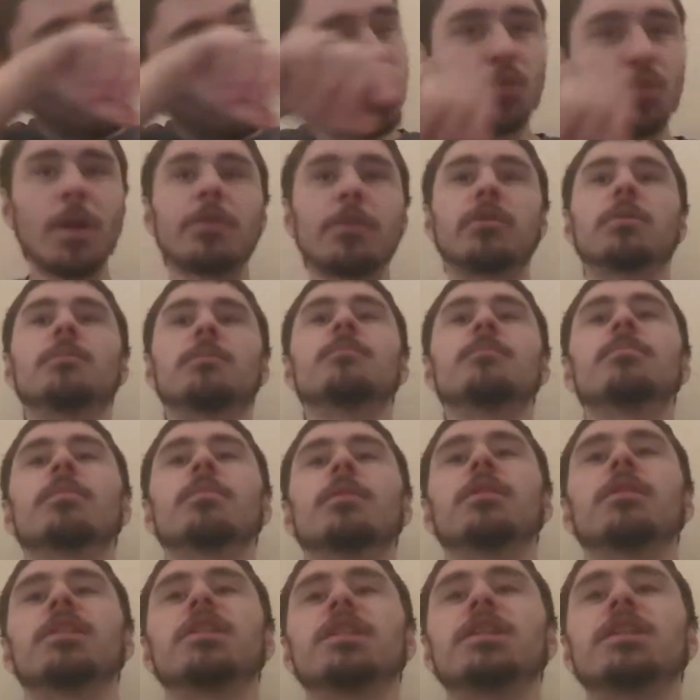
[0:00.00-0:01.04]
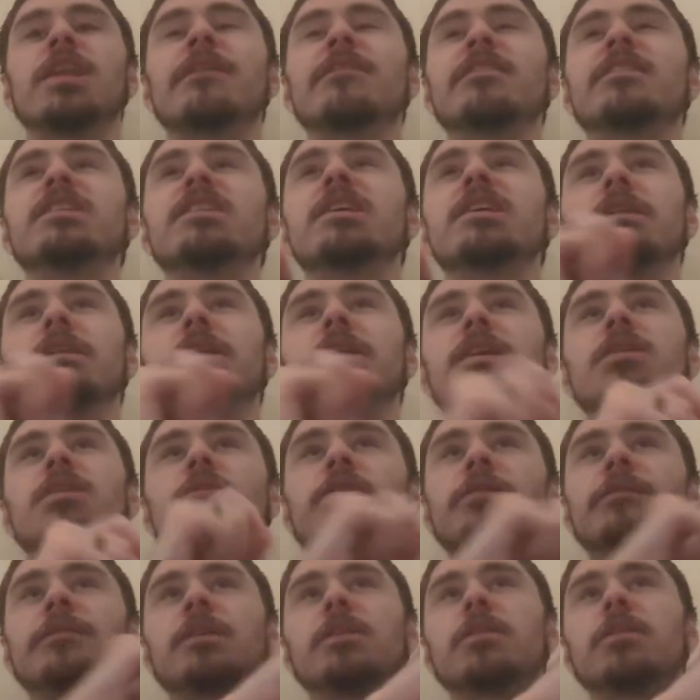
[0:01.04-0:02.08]
never need to eat or never need to sleep? And
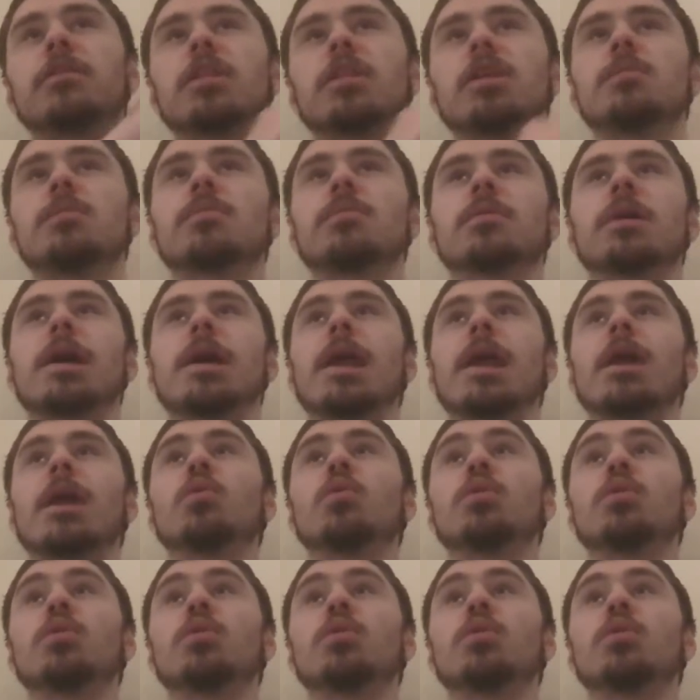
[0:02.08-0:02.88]
I go, never need to sleep.